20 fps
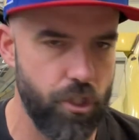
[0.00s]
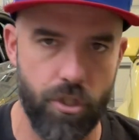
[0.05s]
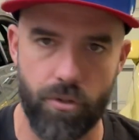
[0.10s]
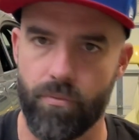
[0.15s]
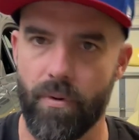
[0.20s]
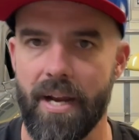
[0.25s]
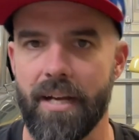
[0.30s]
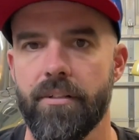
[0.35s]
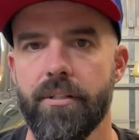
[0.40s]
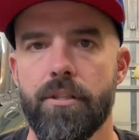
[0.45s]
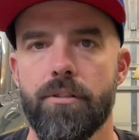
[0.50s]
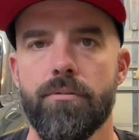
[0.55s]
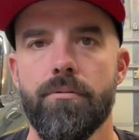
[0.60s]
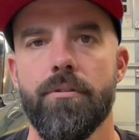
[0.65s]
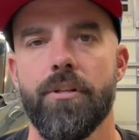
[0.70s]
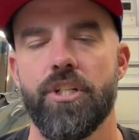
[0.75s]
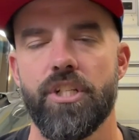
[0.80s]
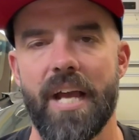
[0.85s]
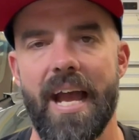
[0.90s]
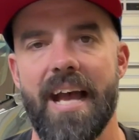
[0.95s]
directly through
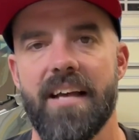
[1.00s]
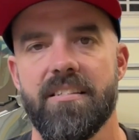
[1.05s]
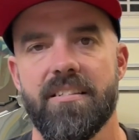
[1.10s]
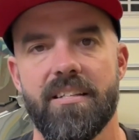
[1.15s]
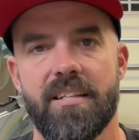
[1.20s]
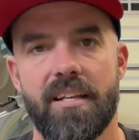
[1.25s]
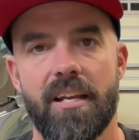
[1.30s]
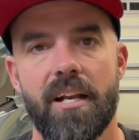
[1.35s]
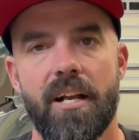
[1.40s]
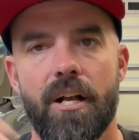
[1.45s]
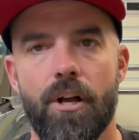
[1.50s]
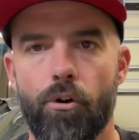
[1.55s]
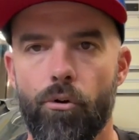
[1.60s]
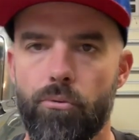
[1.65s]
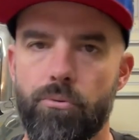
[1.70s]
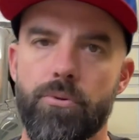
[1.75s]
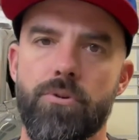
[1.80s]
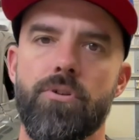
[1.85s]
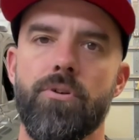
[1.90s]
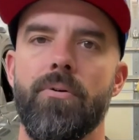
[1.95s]
the chassis,
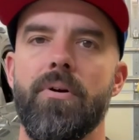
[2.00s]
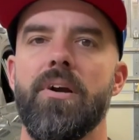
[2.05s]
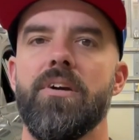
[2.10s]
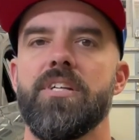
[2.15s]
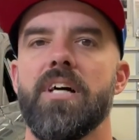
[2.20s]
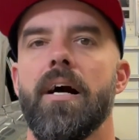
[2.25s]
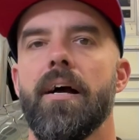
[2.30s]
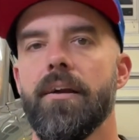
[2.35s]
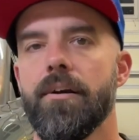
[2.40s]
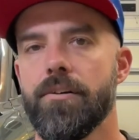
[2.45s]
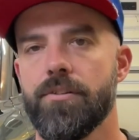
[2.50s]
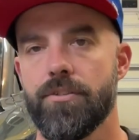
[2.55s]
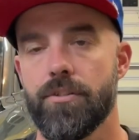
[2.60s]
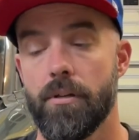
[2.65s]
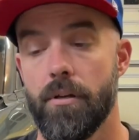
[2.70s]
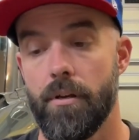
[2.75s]
through the rear tires.